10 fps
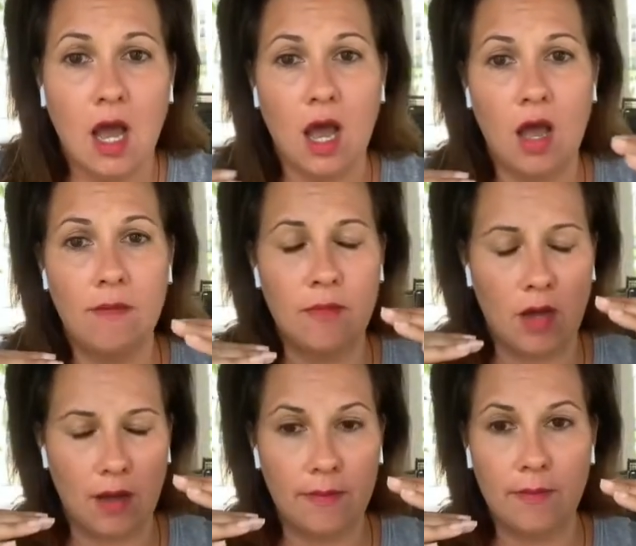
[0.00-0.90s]
Um,
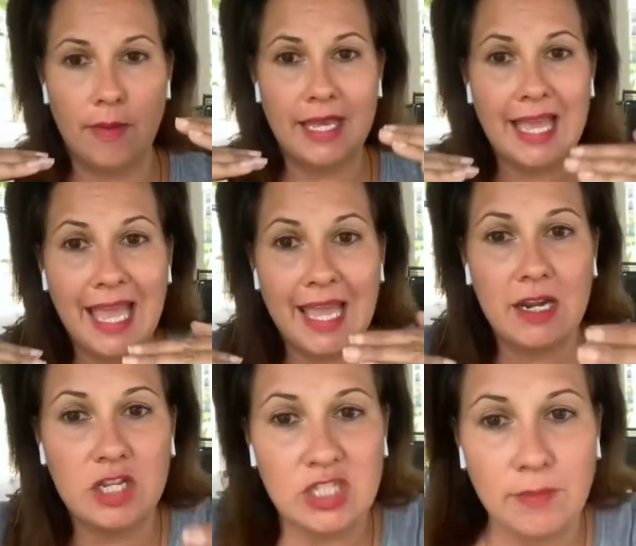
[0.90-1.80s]
um, again,
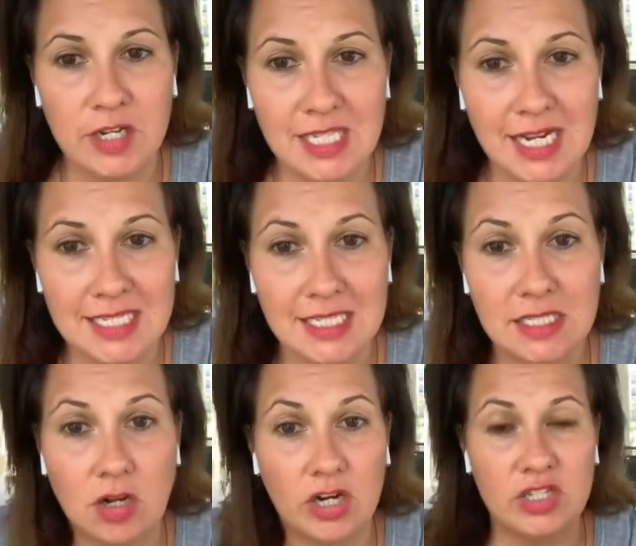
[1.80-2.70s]
you see, Marcella says
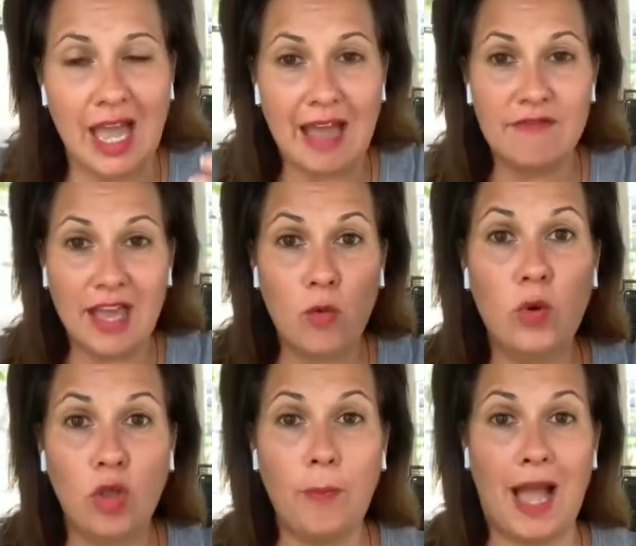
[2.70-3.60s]
it's hard to have that
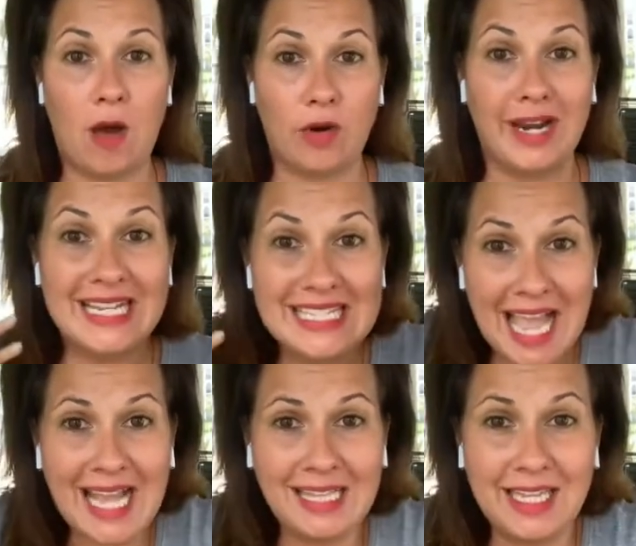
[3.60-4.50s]
willpower.
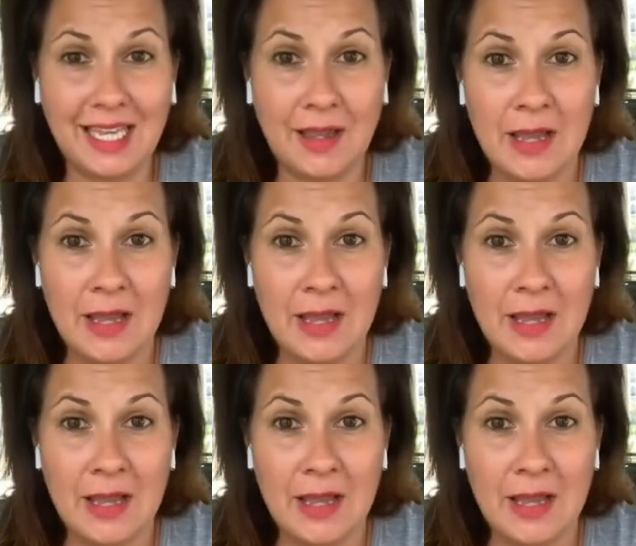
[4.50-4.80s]
Exactly.